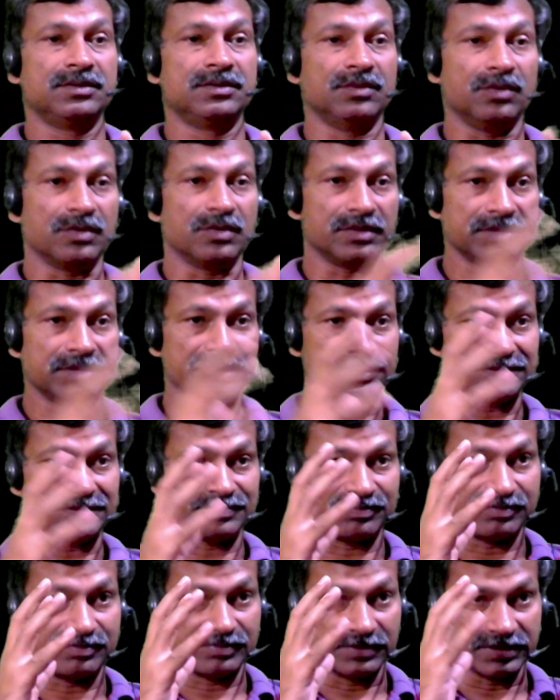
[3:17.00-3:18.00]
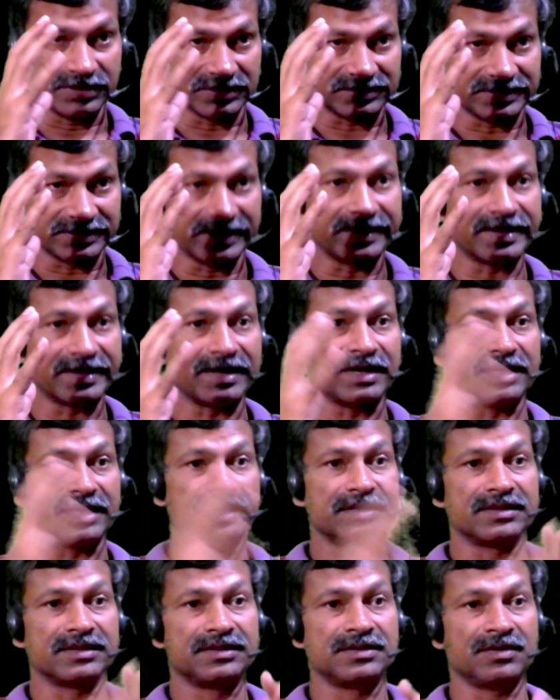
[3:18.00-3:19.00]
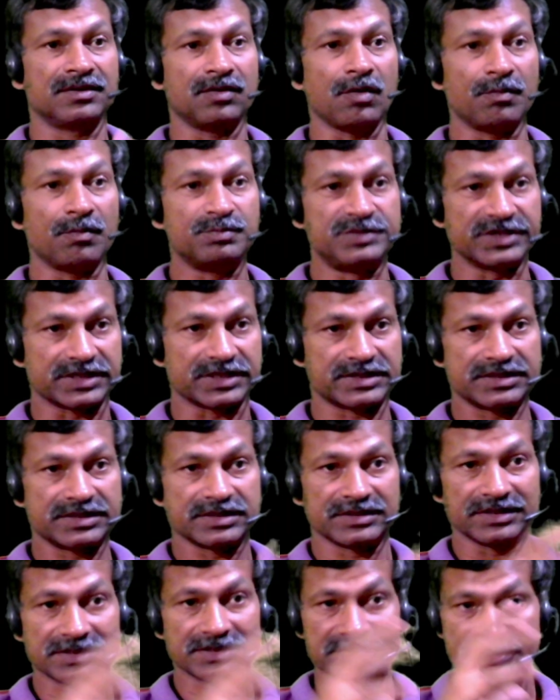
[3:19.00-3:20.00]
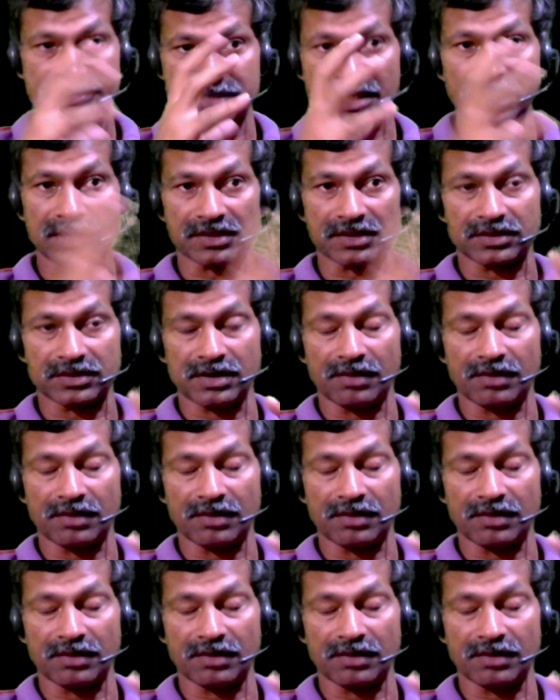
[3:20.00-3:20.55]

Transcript: or the central object, the star,